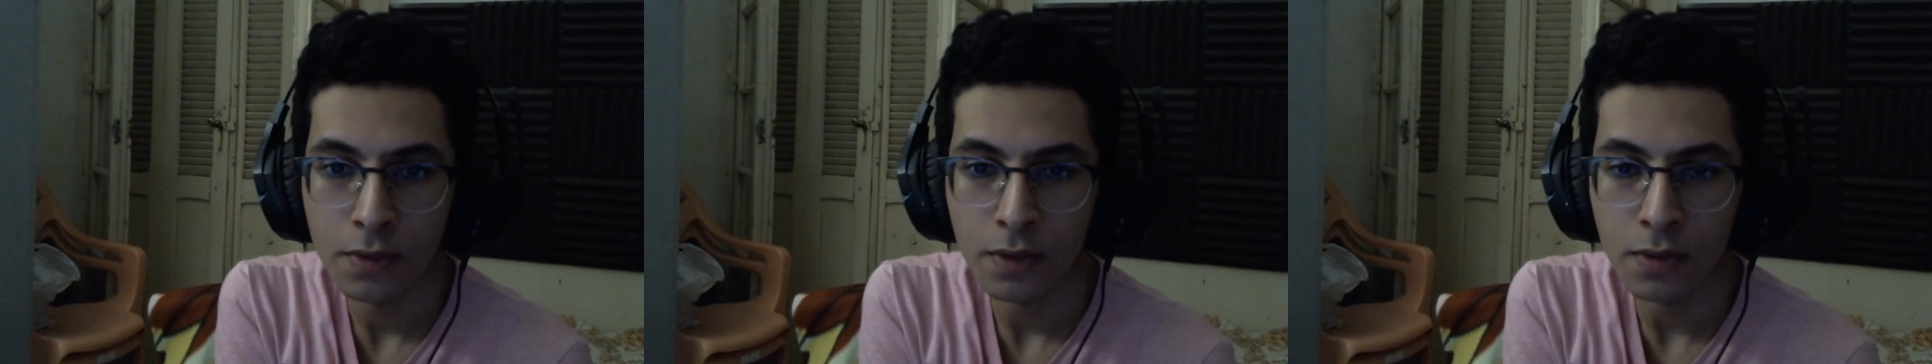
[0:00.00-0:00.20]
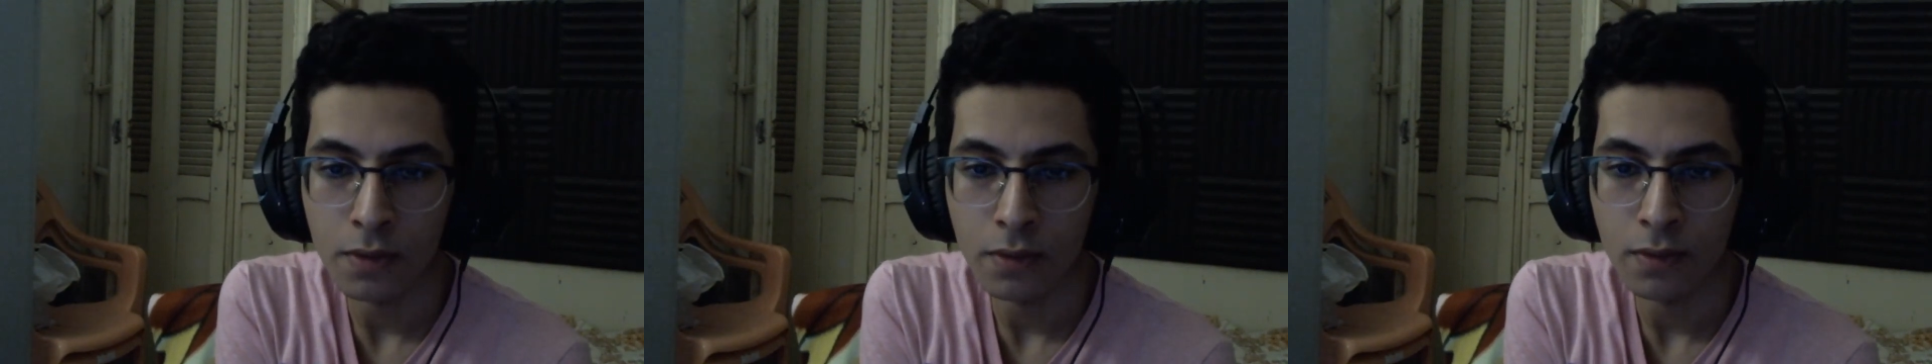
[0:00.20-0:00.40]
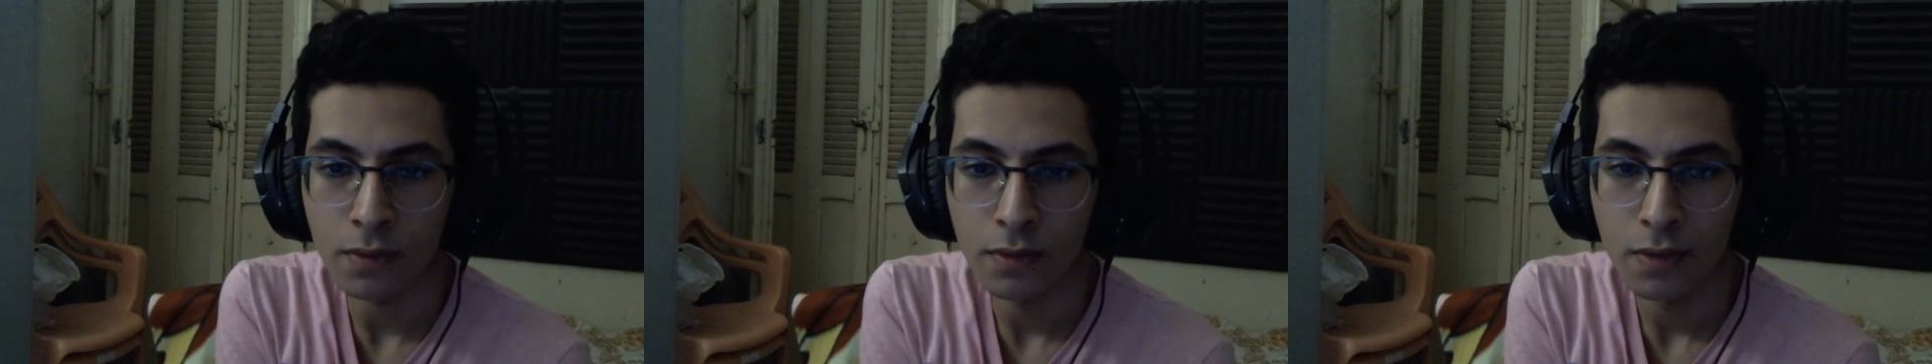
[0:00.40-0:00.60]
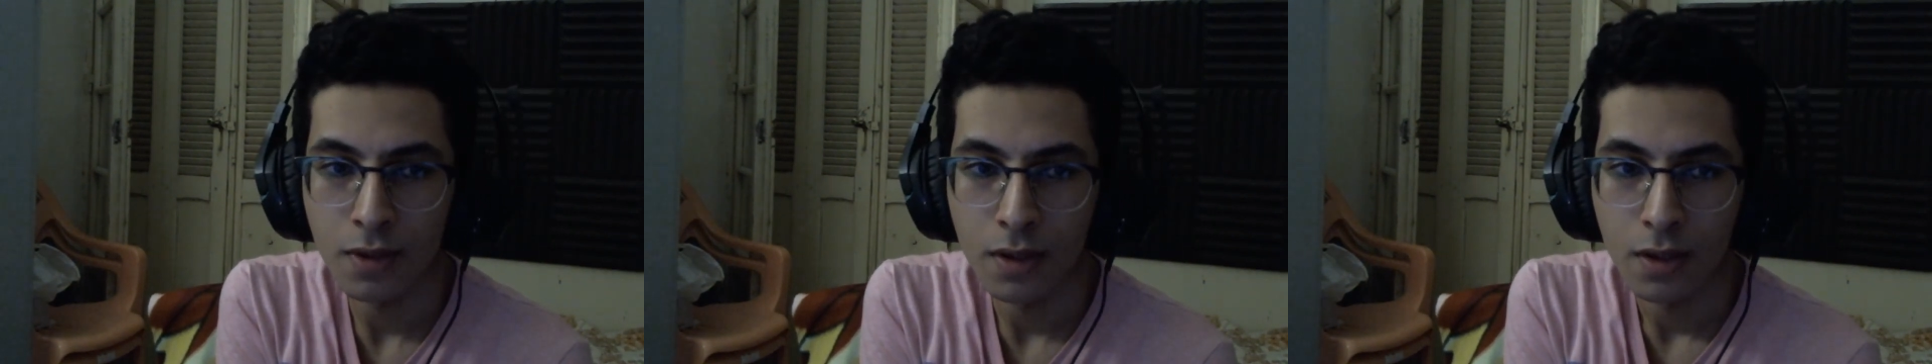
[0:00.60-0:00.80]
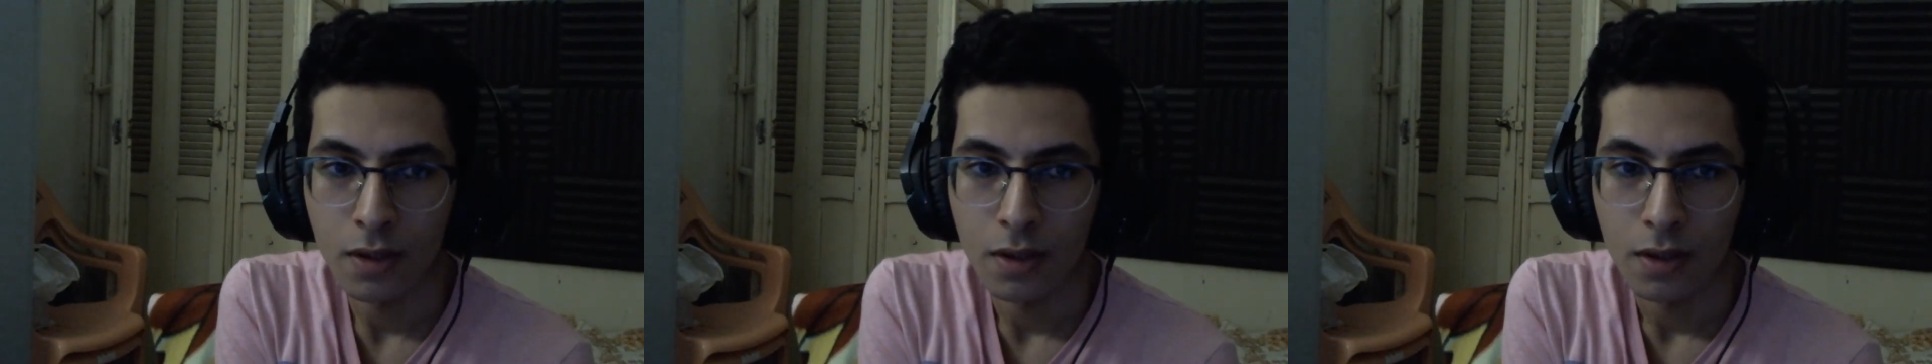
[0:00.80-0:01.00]
in
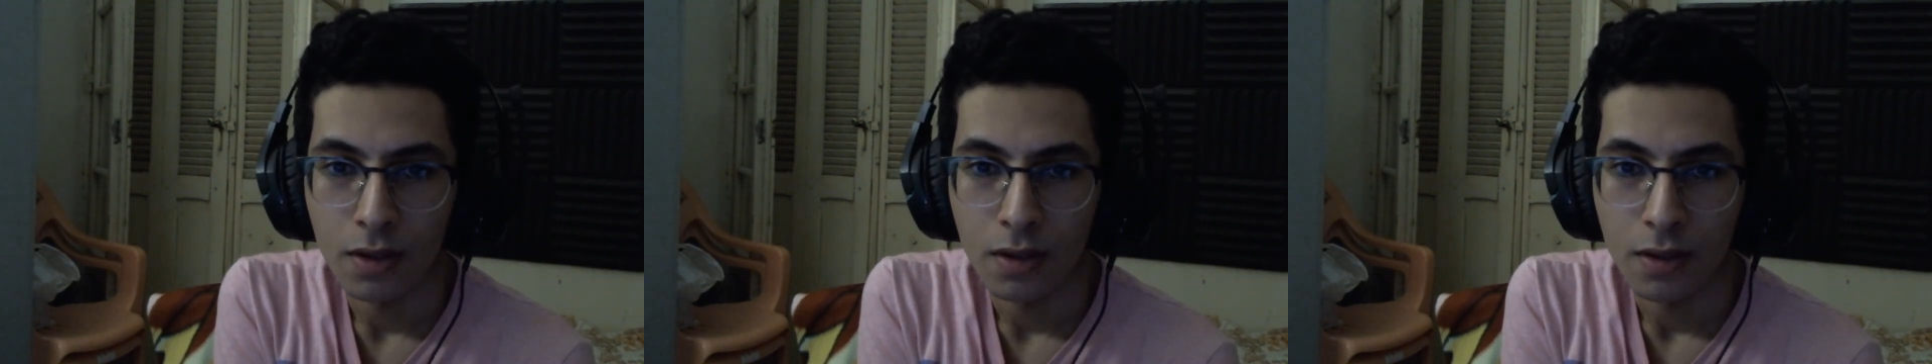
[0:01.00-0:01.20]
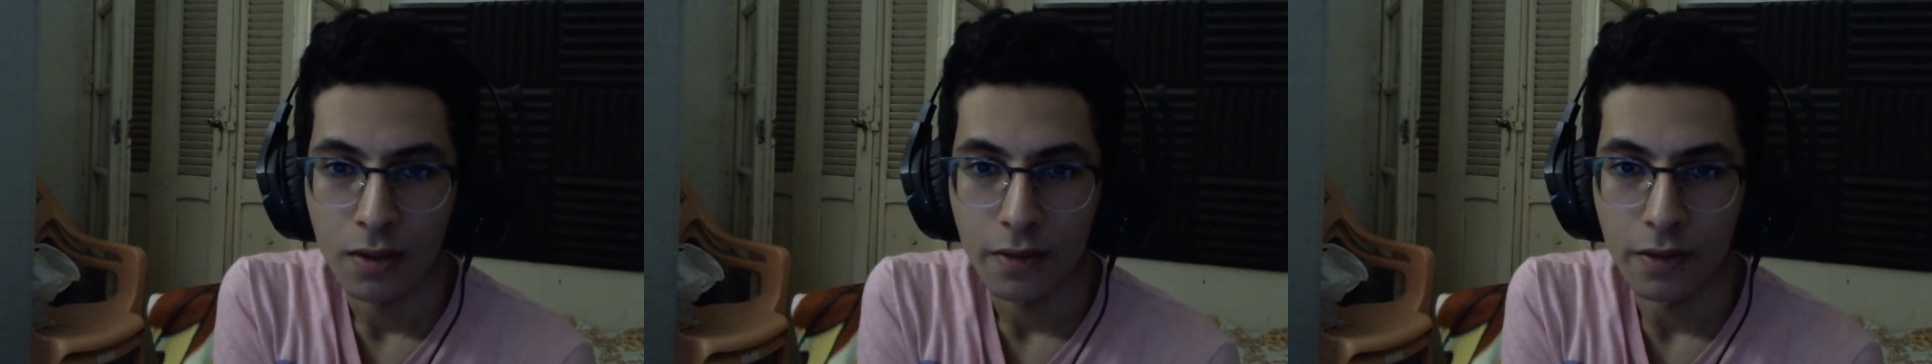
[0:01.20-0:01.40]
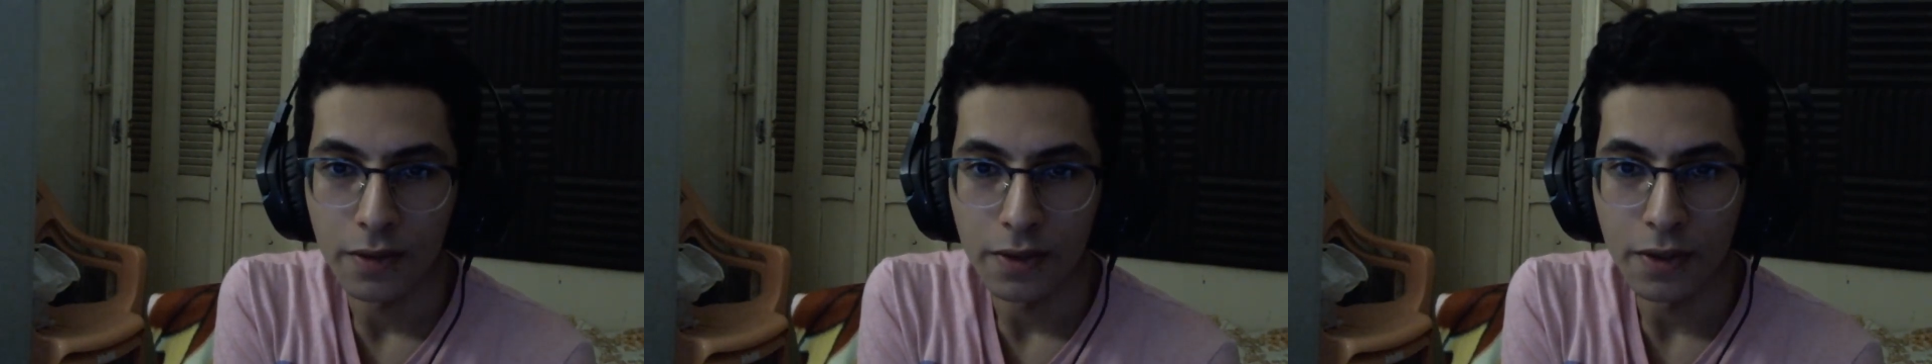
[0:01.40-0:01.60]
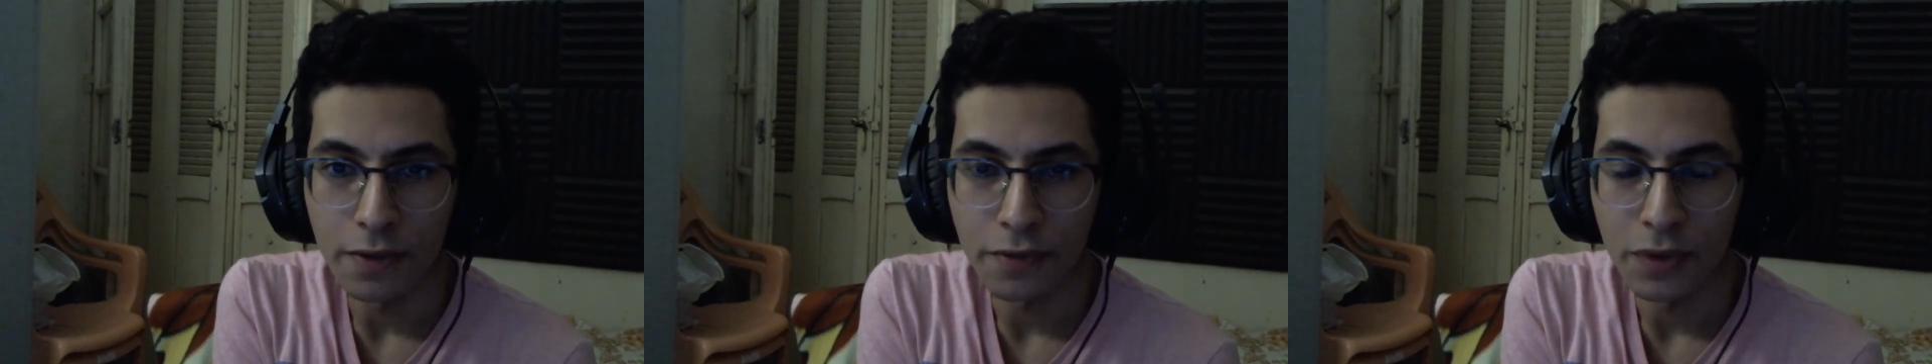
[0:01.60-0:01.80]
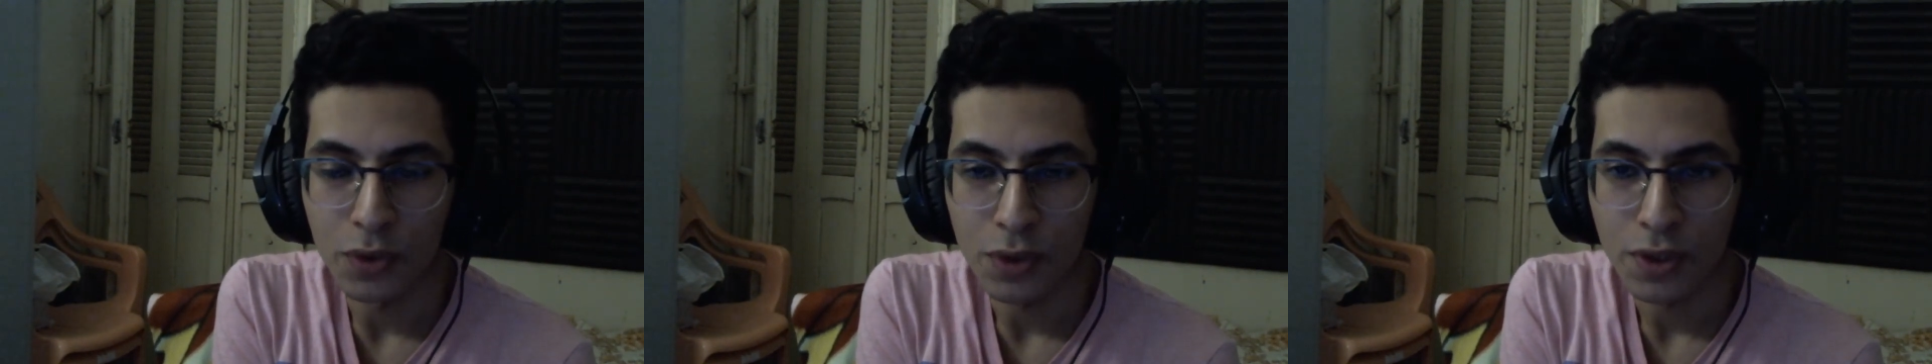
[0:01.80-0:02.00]
the near
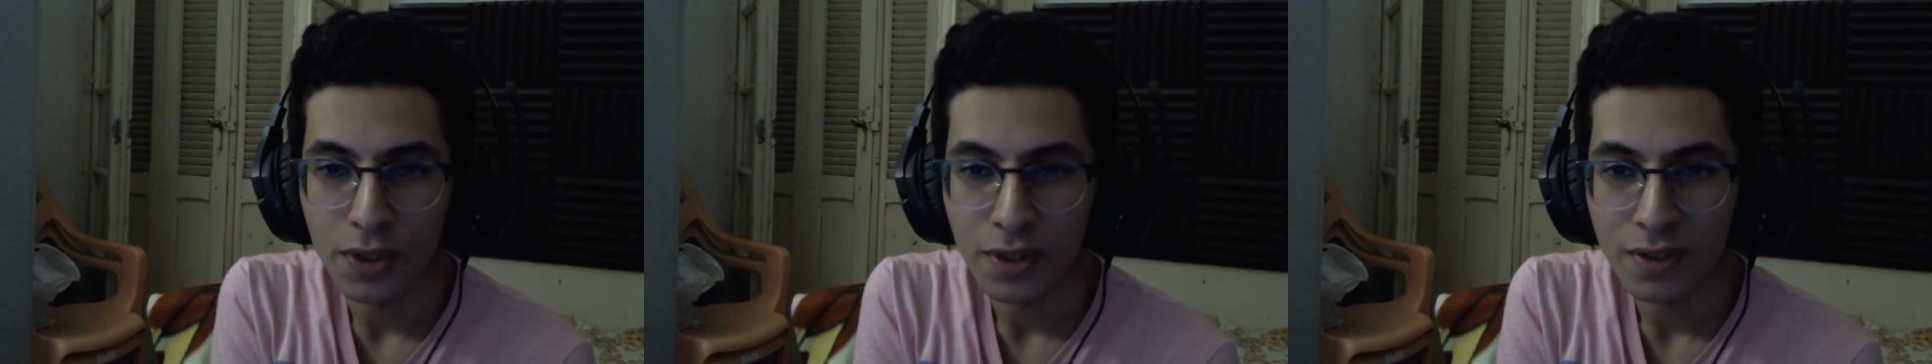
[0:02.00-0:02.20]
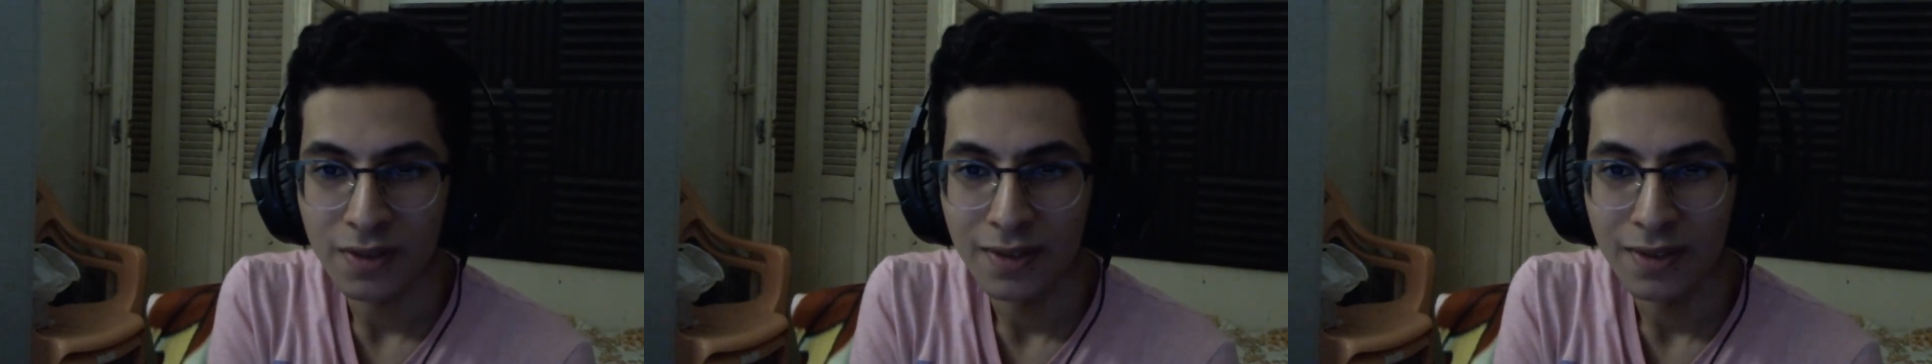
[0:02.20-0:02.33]
future,